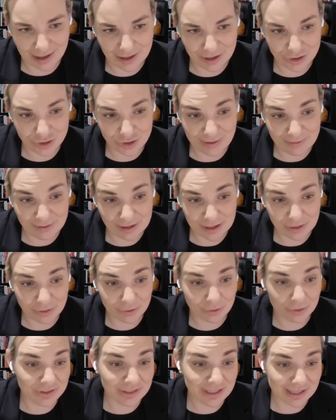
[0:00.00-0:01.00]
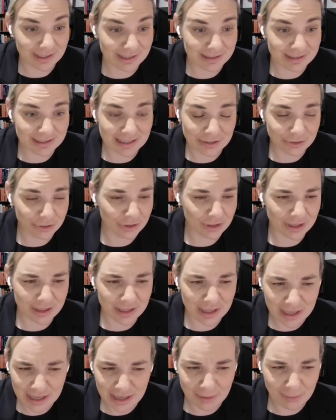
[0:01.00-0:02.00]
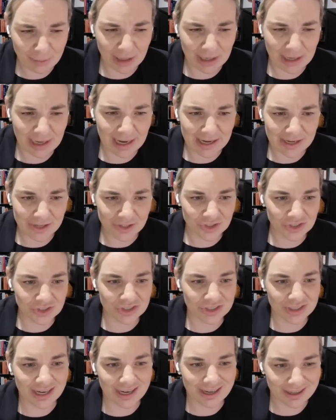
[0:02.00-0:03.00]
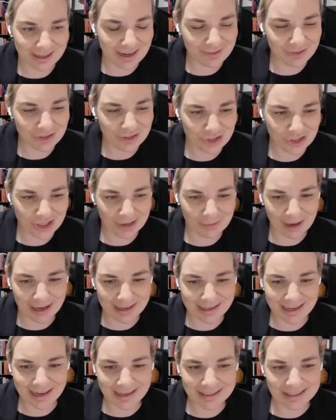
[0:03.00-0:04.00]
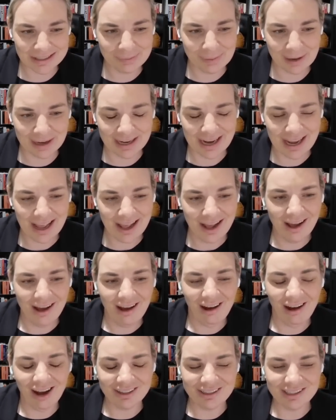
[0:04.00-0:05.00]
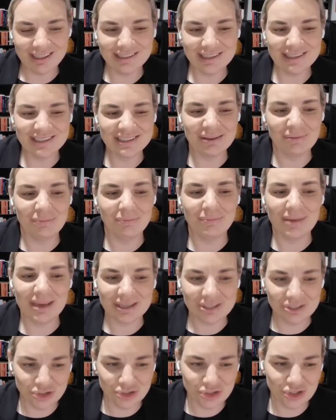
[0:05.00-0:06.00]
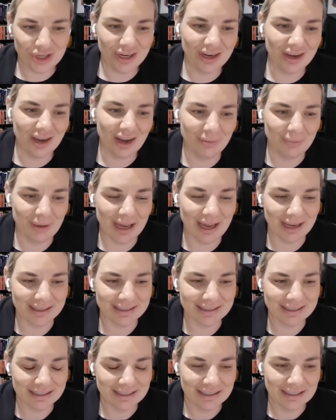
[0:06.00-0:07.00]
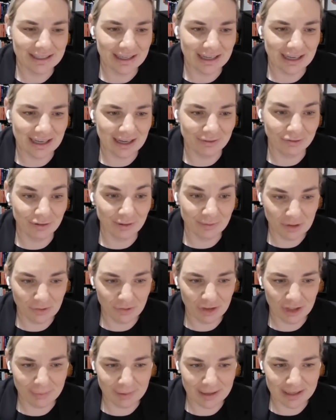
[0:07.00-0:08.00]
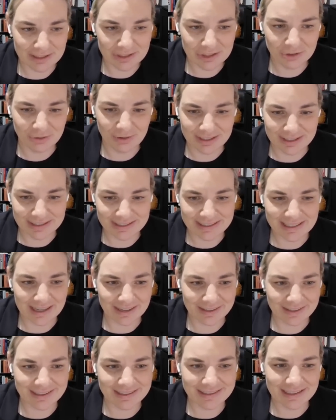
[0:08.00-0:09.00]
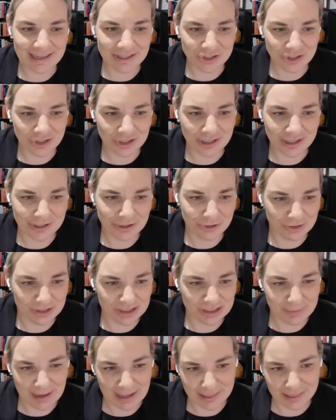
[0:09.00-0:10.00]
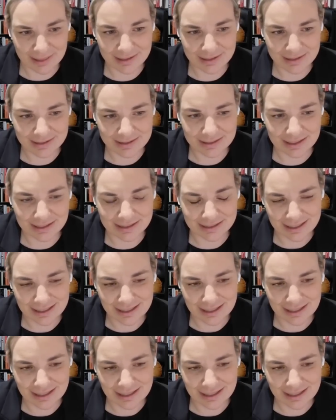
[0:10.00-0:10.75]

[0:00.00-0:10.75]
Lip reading: traveling through Southeast Asia. And I think in Malaysia today, I'd have to check my dates, but I think there's some messaging about from the Philippines to other Southeast Asian countries about things that